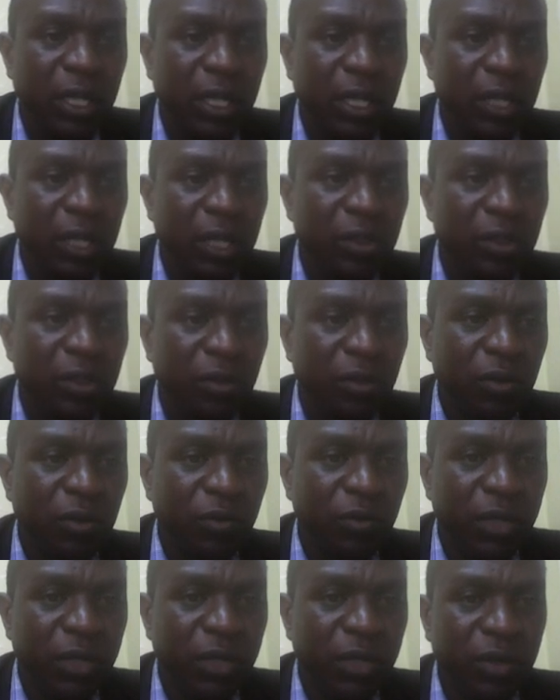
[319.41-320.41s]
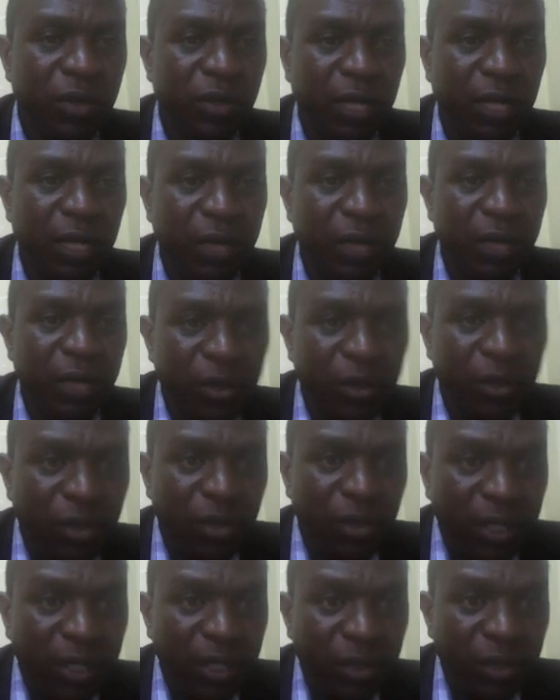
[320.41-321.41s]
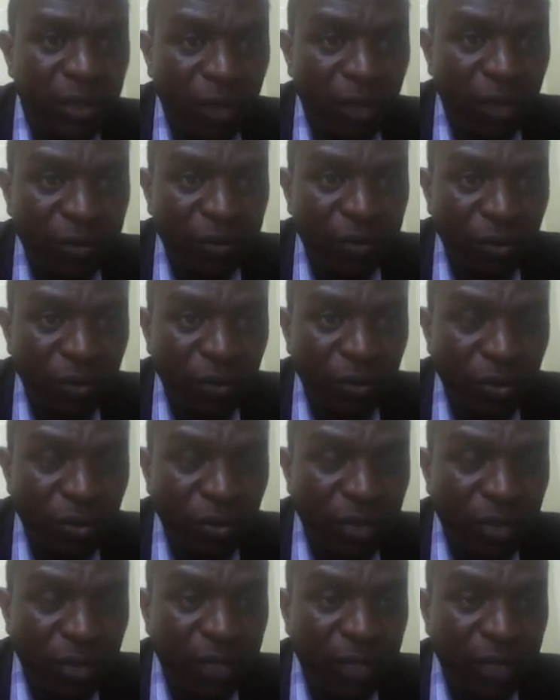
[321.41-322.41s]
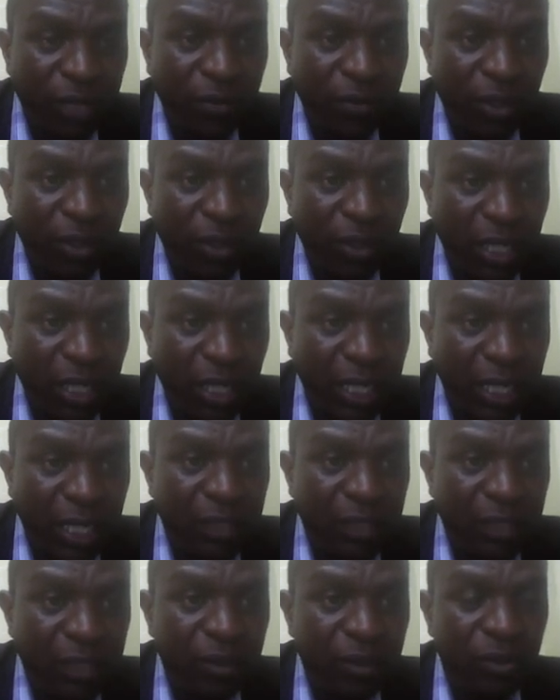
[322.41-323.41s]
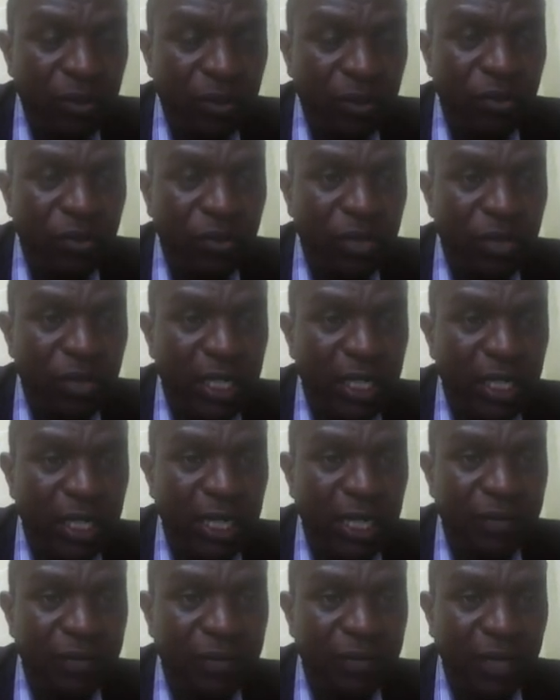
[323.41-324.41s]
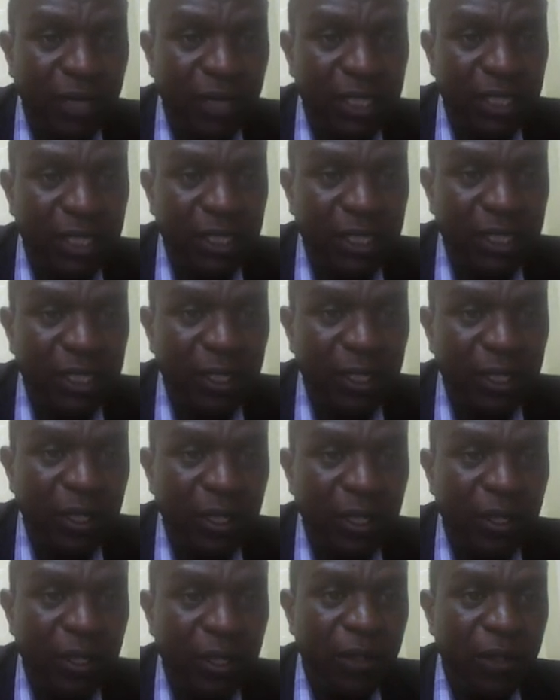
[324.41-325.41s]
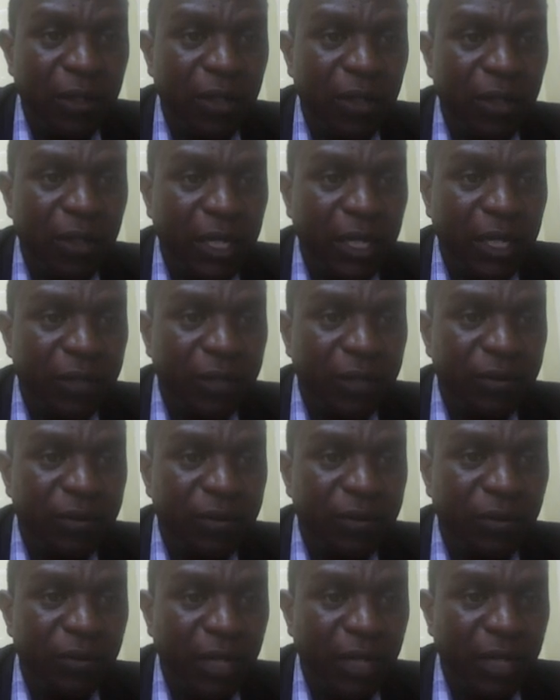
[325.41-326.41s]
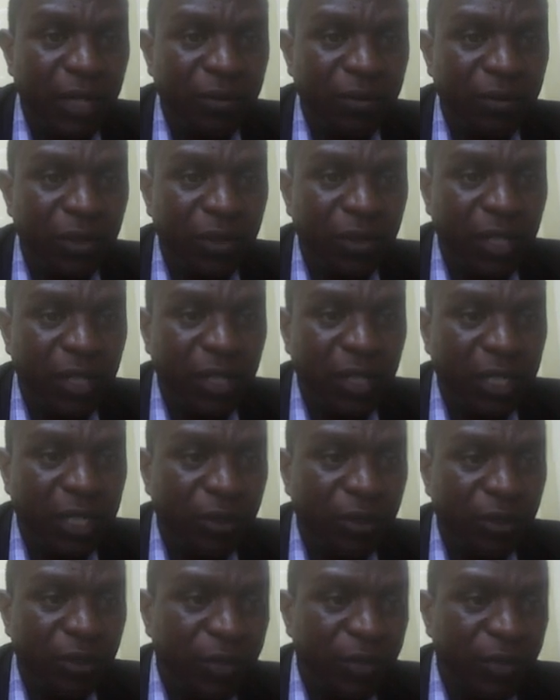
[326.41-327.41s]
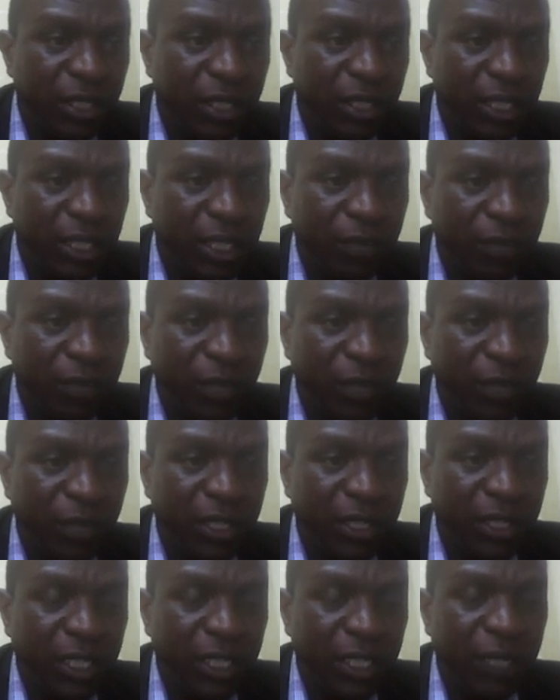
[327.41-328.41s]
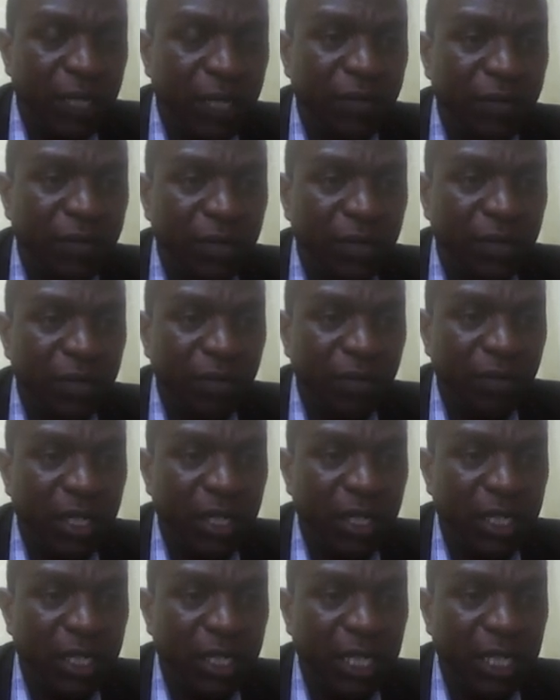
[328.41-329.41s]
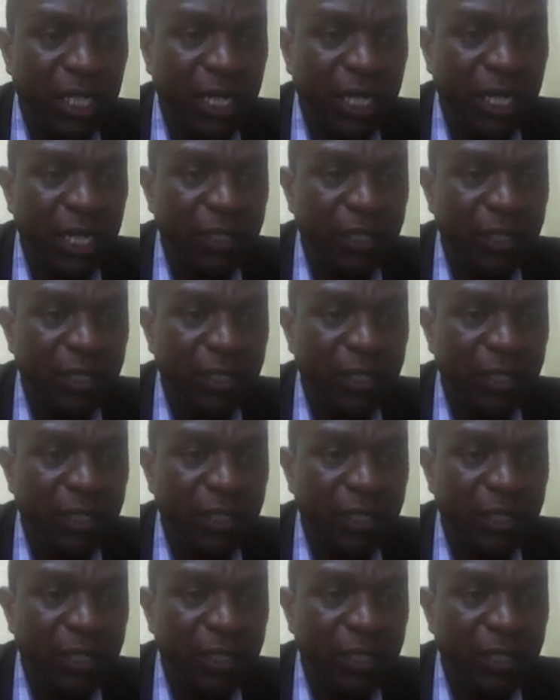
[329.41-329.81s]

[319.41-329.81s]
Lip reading: So when you come here, you have to go to the default class. You choose the class first. Then we have got the topics, magnetic effect of electric current.